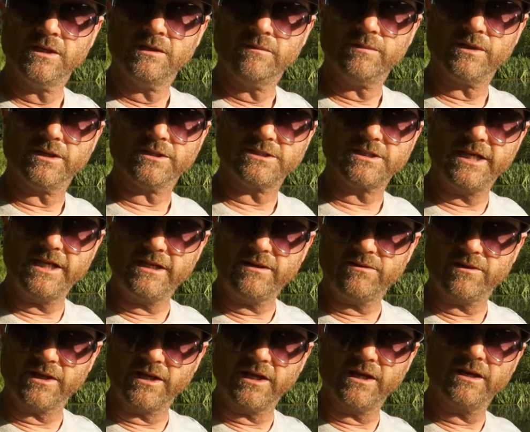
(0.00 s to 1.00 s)
But it's Keith
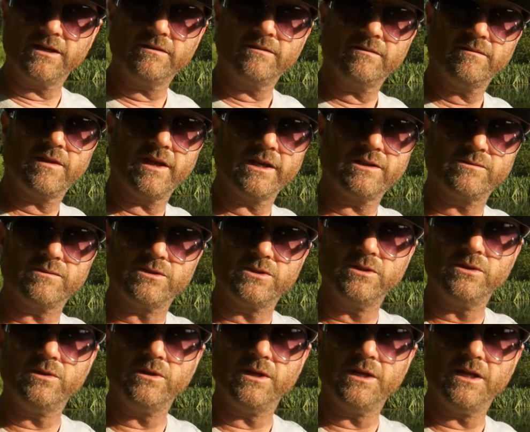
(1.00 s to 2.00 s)
again. Thanks for
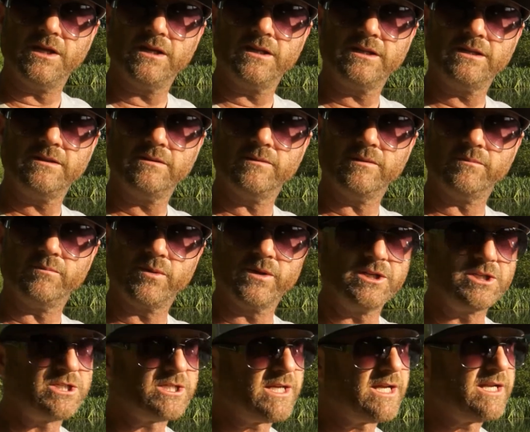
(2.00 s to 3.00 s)
tuning in.
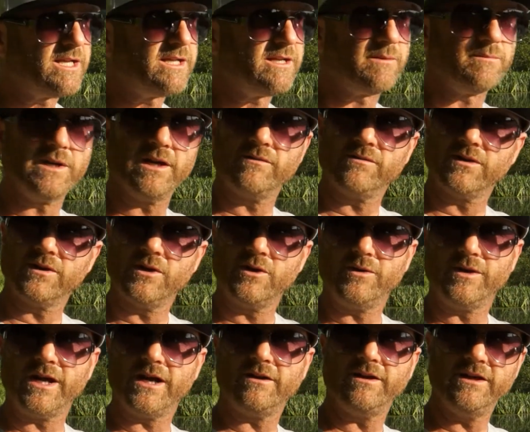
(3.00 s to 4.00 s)
Appreciate it. I'm never
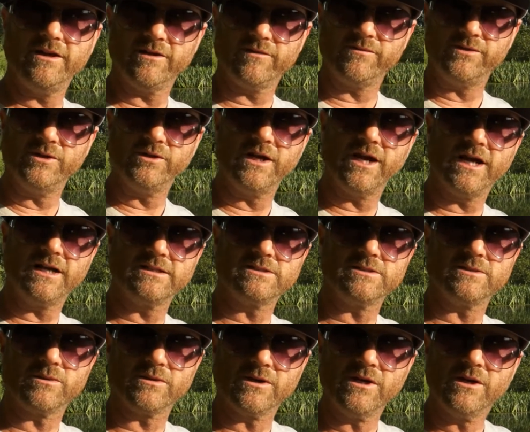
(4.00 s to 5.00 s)
alone out here if you guys
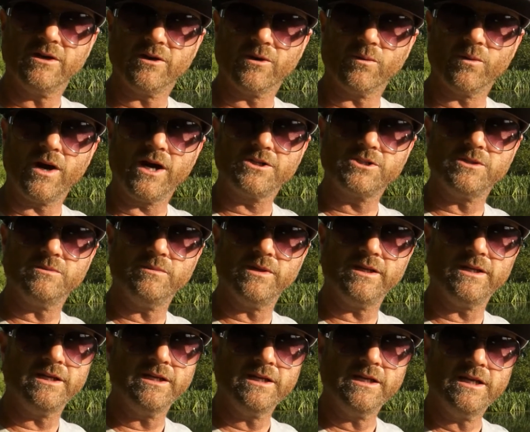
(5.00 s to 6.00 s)
are watching
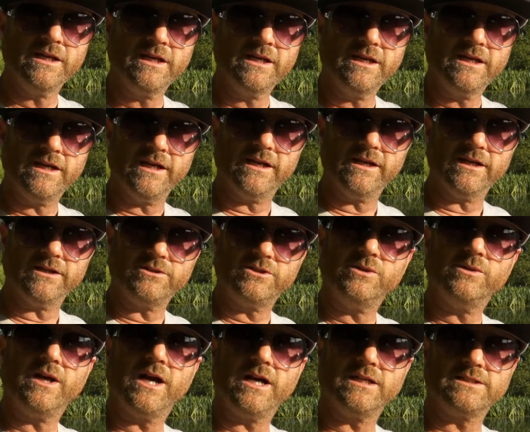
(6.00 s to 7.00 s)
me. And
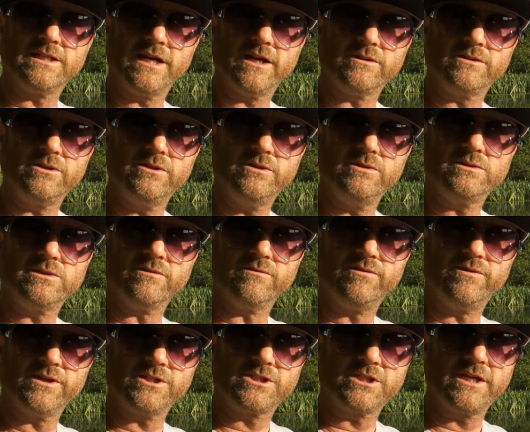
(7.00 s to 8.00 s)
Two Guys How To's and
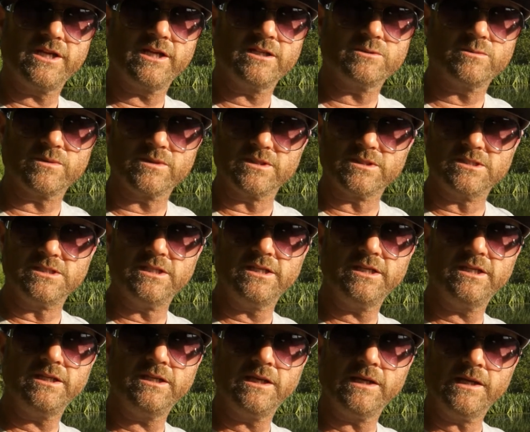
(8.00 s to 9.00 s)
Kingz with a
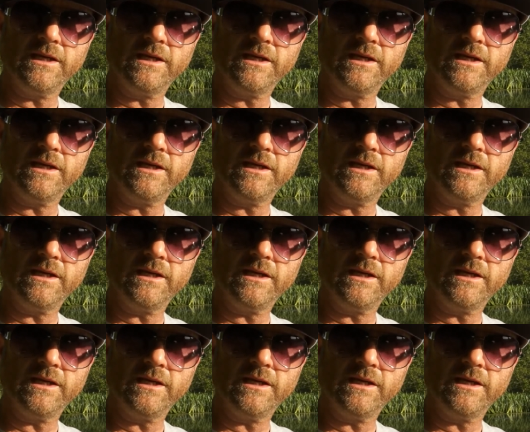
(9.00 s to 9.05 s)
Z.